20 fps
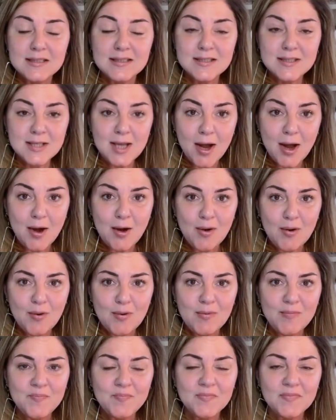
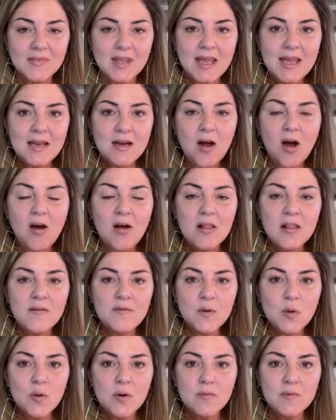So in all
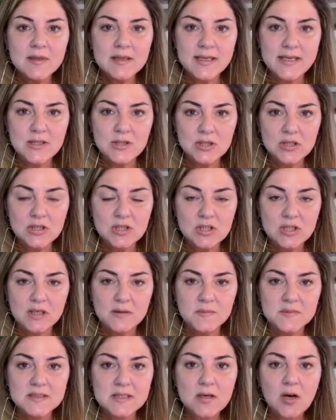of your
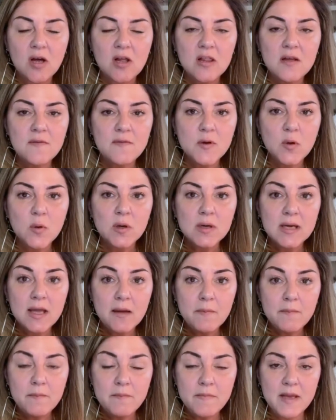relationships, in all of your
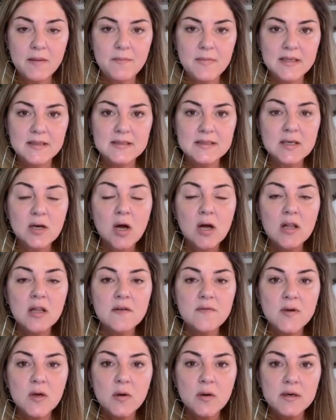commitments, in all
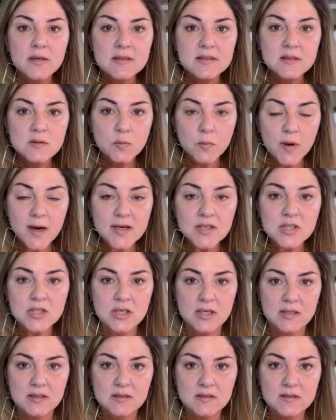of your
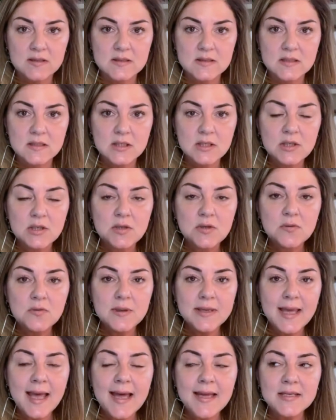expressions,
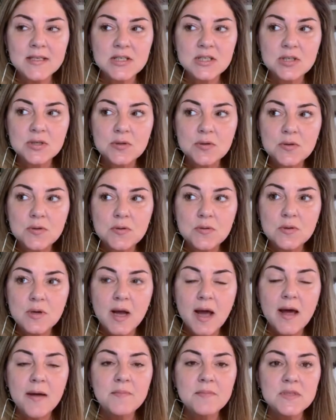you get to
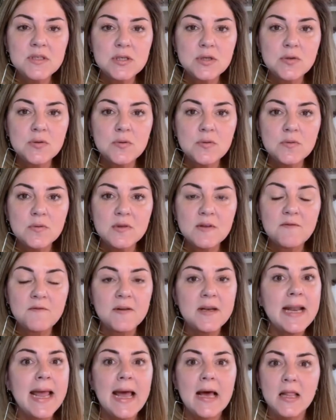come to the
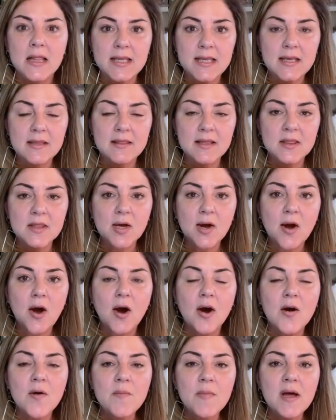finale, that the
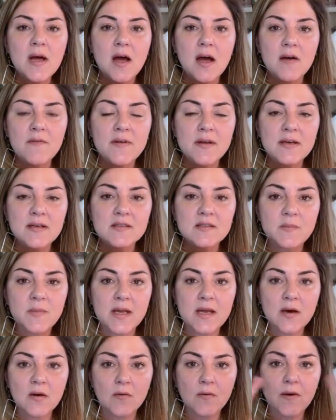karma of it is
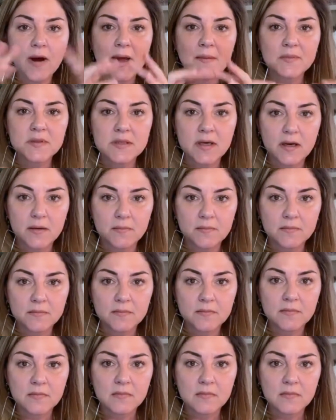being wrapped up.